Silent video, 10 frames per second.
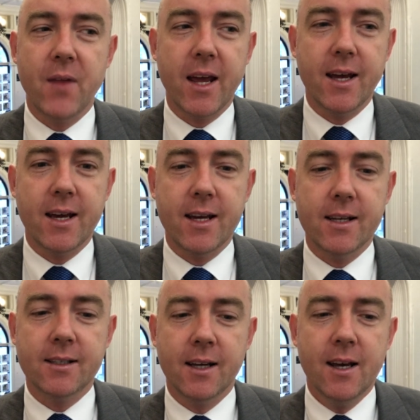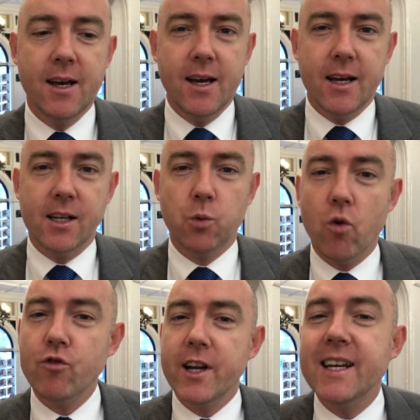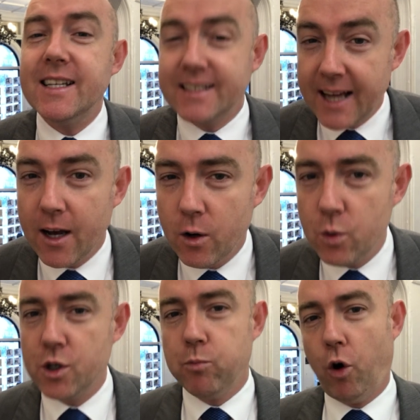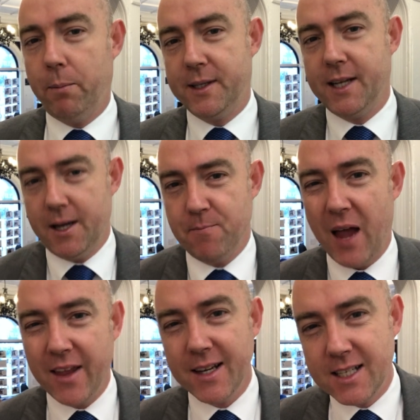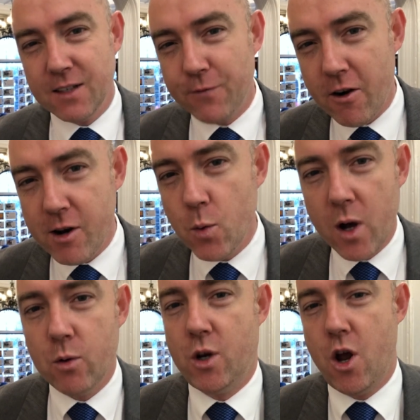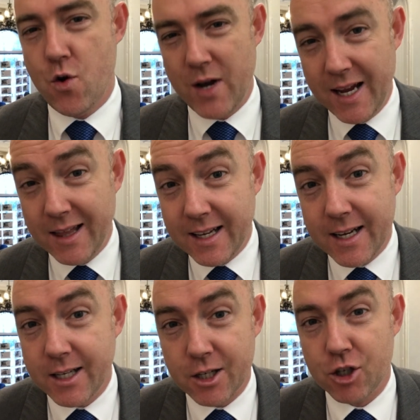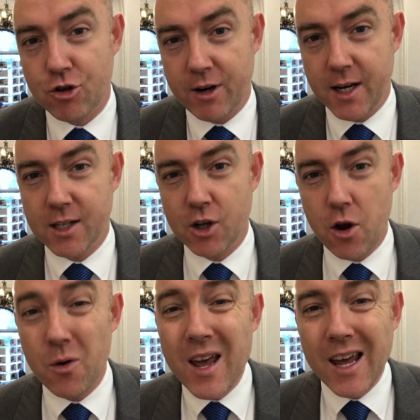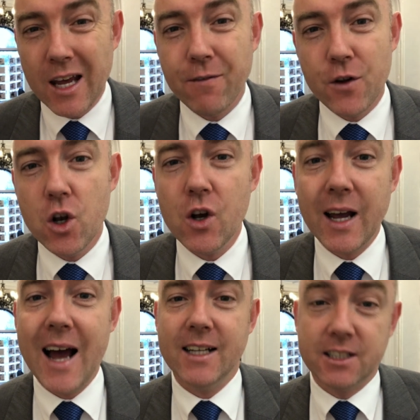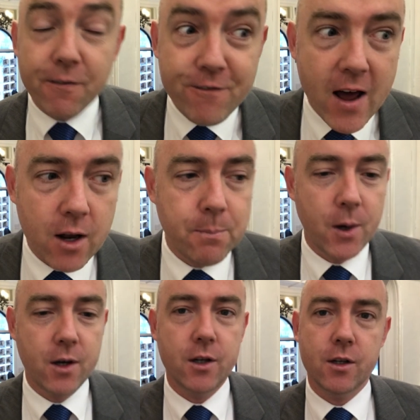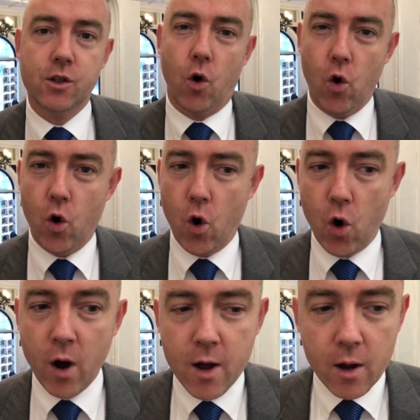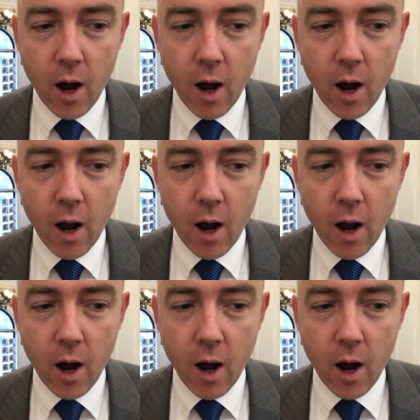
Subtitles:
is what really sells a property, and this is very well known in the industry. So if you look at developers or